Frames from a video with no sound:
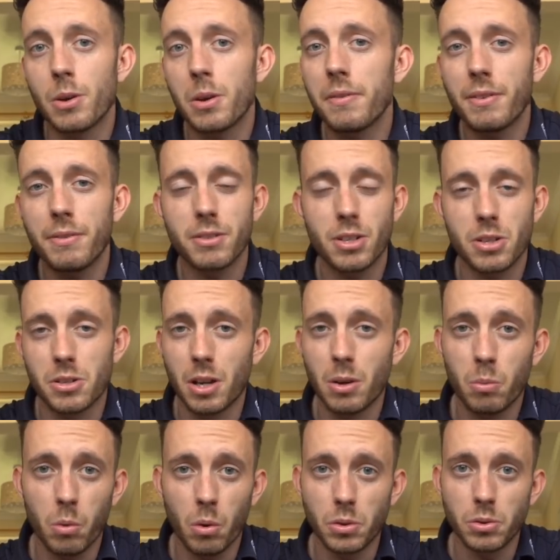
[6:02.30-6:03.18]
so even if it's just
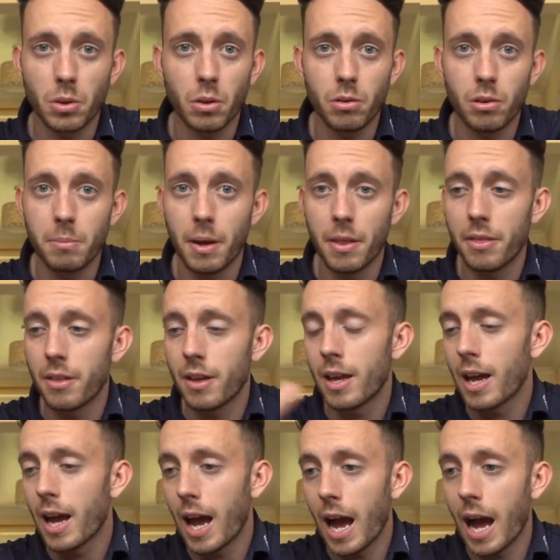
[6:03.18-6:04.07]
like one dollar a month,
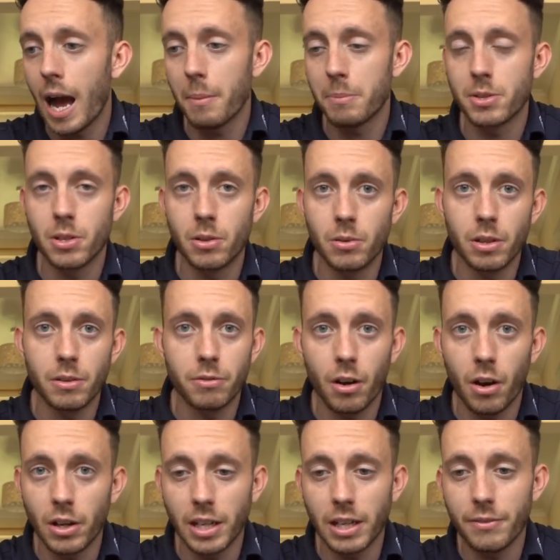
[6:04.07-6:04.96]
absolutely
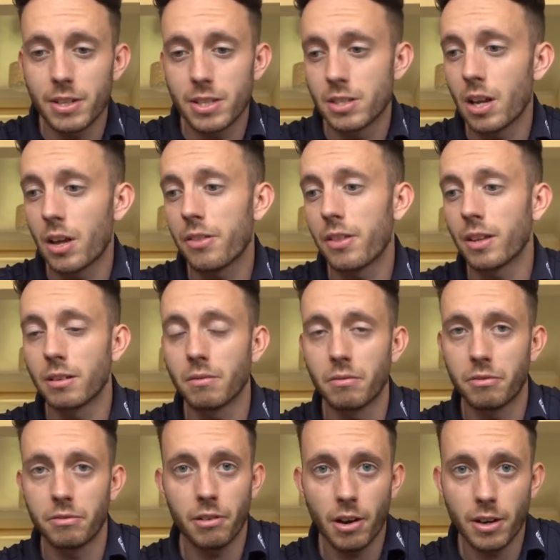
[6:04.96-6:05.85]
fine. If it's nothing,
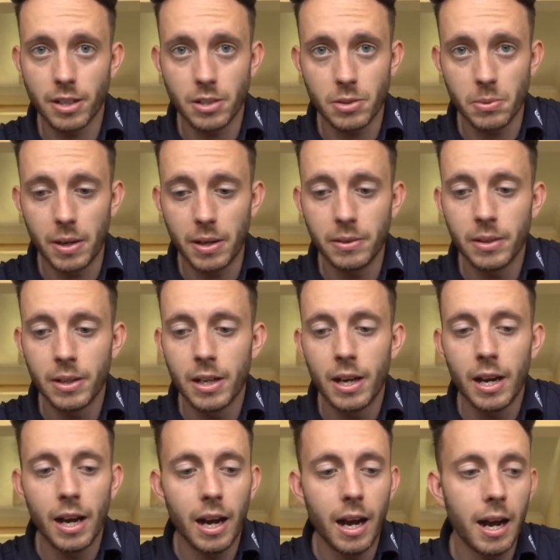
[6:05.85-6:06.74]
fine as well.
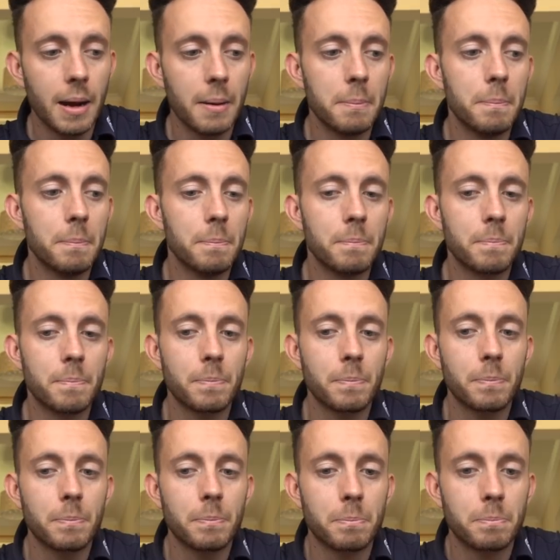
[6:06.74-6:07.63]
Um,
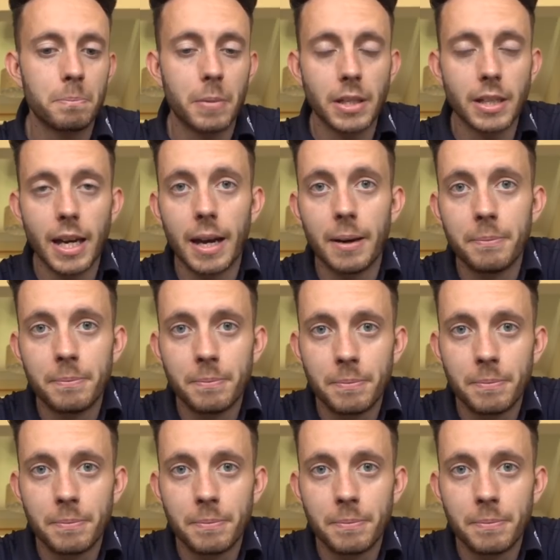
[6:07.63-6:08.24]
but yeah.